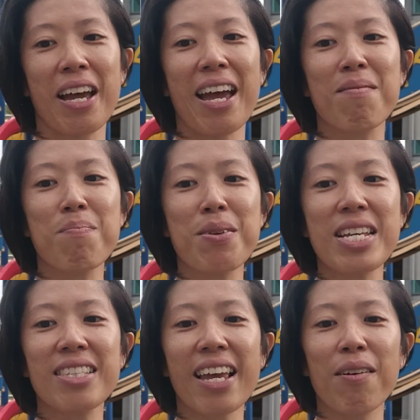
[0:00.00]
and
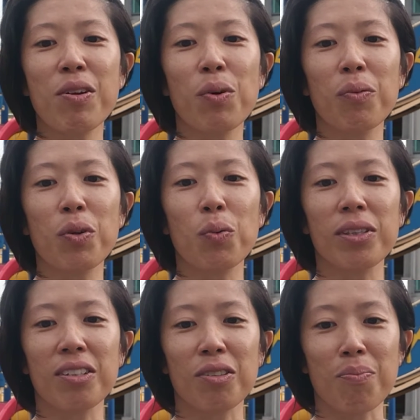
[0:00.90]
meet everyone we
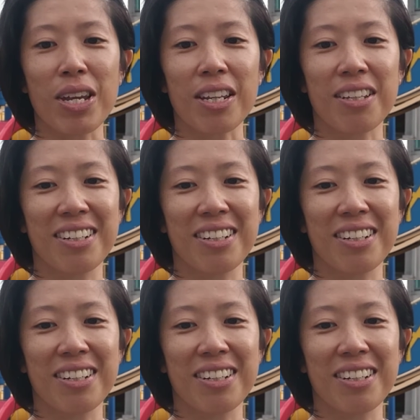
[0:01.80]
wanted to meet,